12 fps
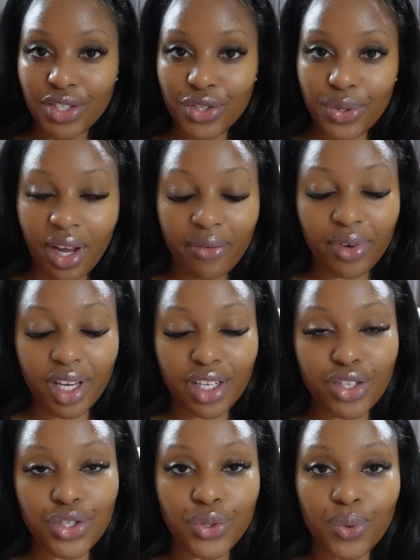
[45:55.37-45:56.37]
Do not forget
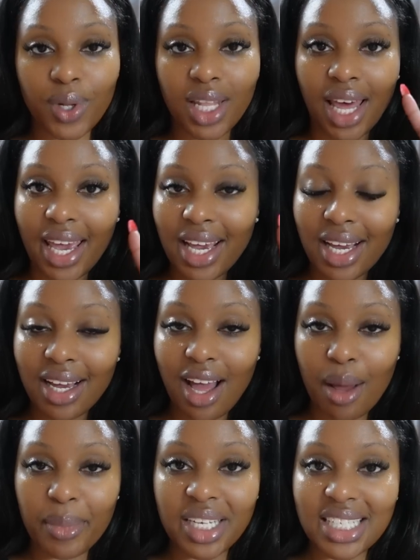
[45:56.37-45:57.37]
to like,
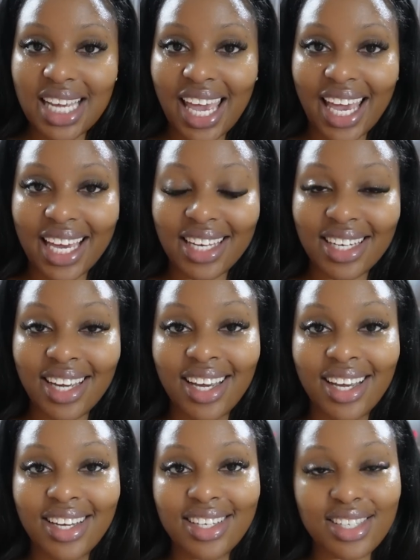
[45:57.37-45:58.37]
comment, and
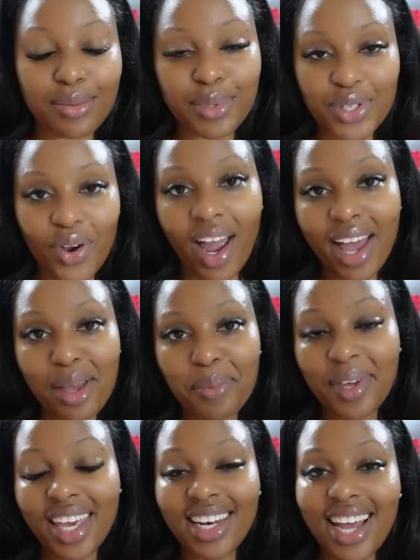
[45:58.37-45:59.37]
subscribe,
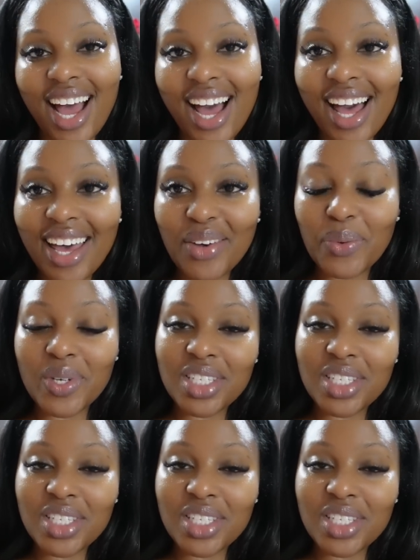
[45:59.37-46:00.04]
and I will